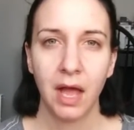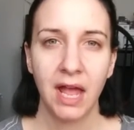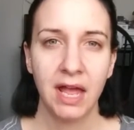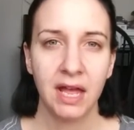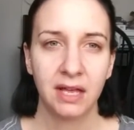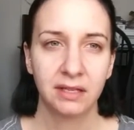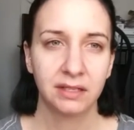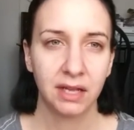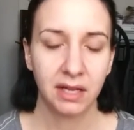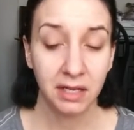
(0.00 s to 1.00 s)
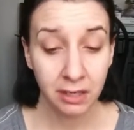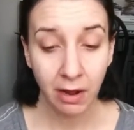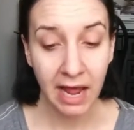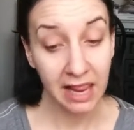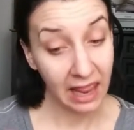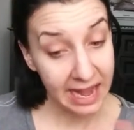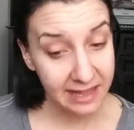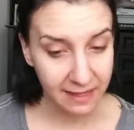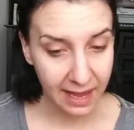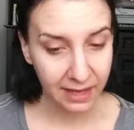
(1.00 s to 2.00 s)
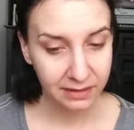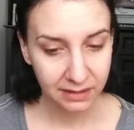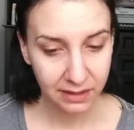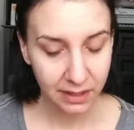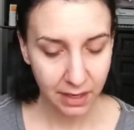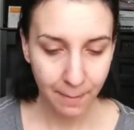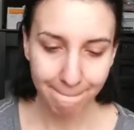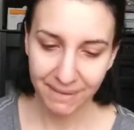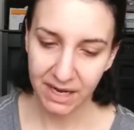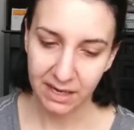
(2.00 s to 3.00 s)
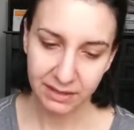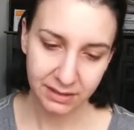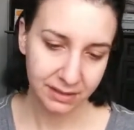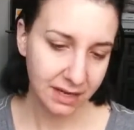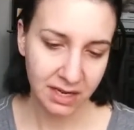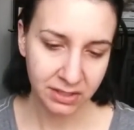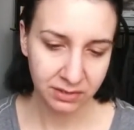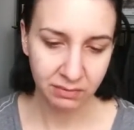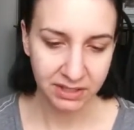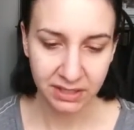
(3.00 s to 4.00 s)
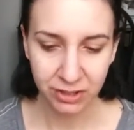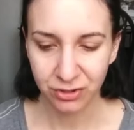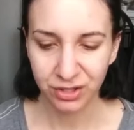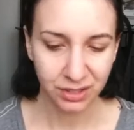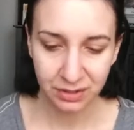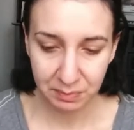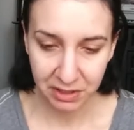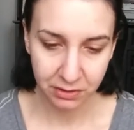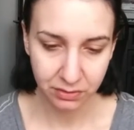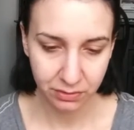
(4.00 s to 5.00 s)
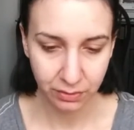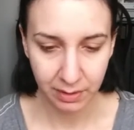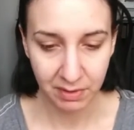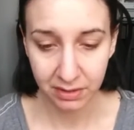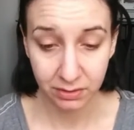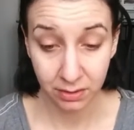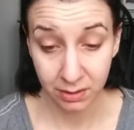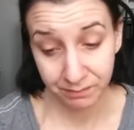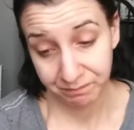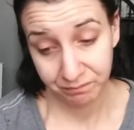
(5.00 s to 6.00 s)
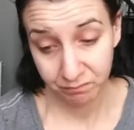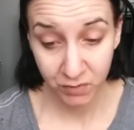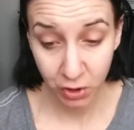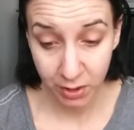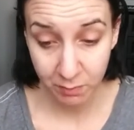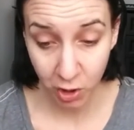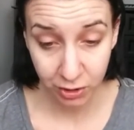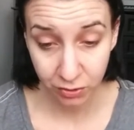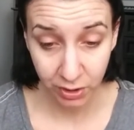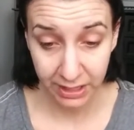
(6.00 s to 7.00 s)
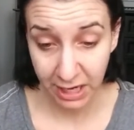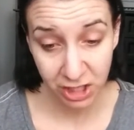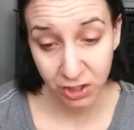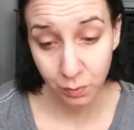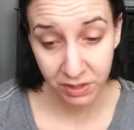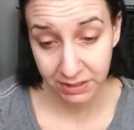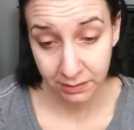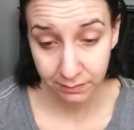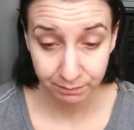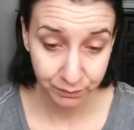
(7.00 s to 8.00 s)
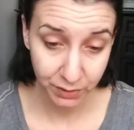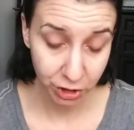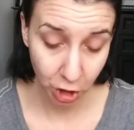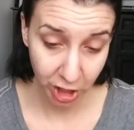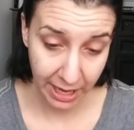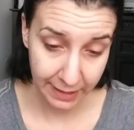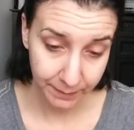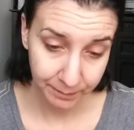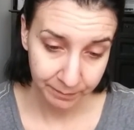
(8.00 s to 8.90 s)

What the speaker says: And, you know, I like that. But I just wasn't interested in spending 20 bucks on a cream contour kit. I just wasn't. Sorry, Kat.